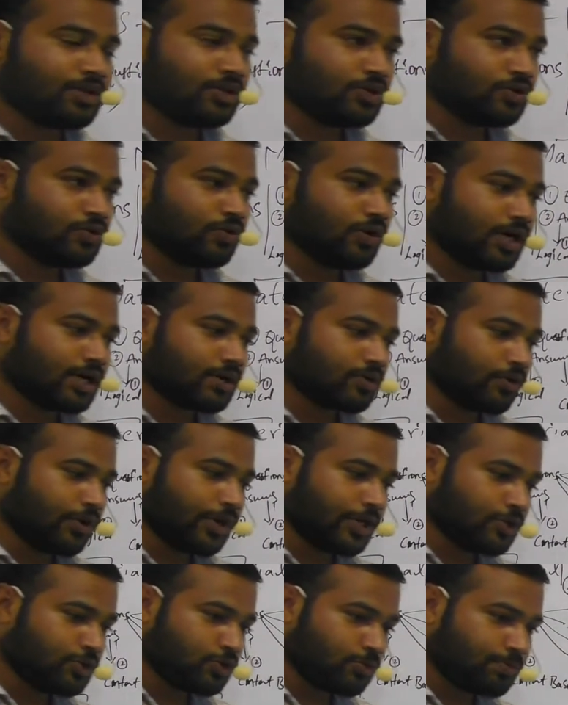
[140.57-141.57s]
you are
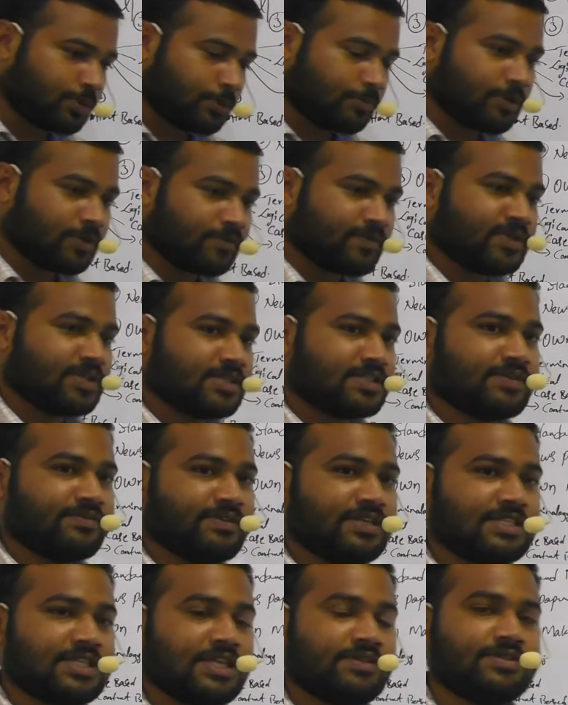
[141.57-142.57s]
going to prepare for the
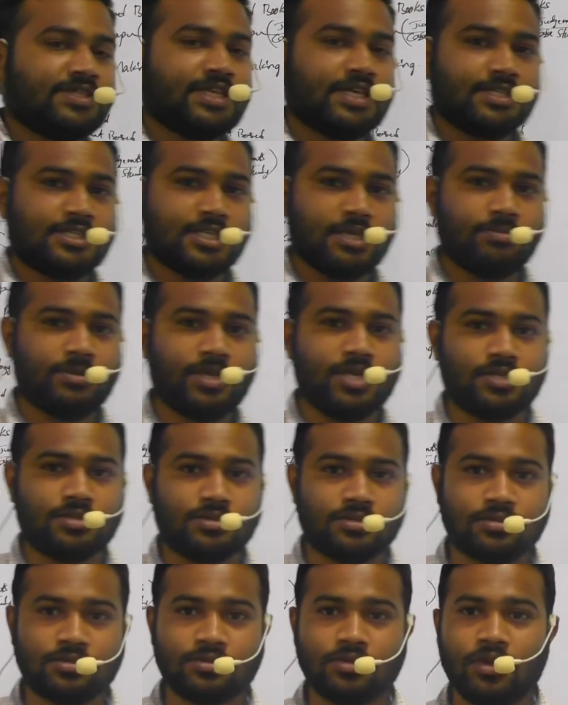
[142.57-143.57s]
civil service
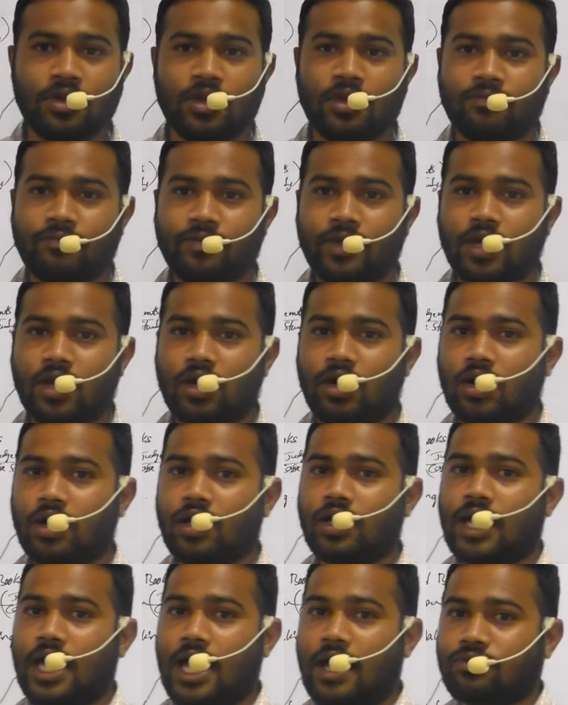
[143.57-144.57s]
examination, we
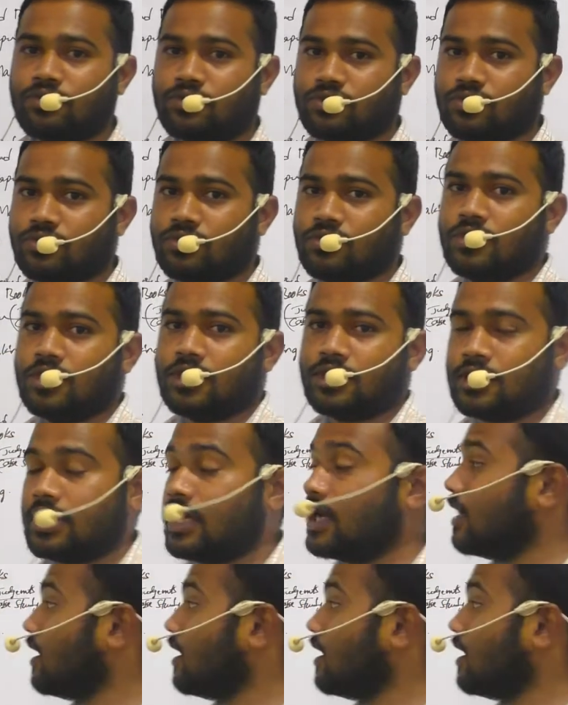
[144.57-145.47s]
all have to the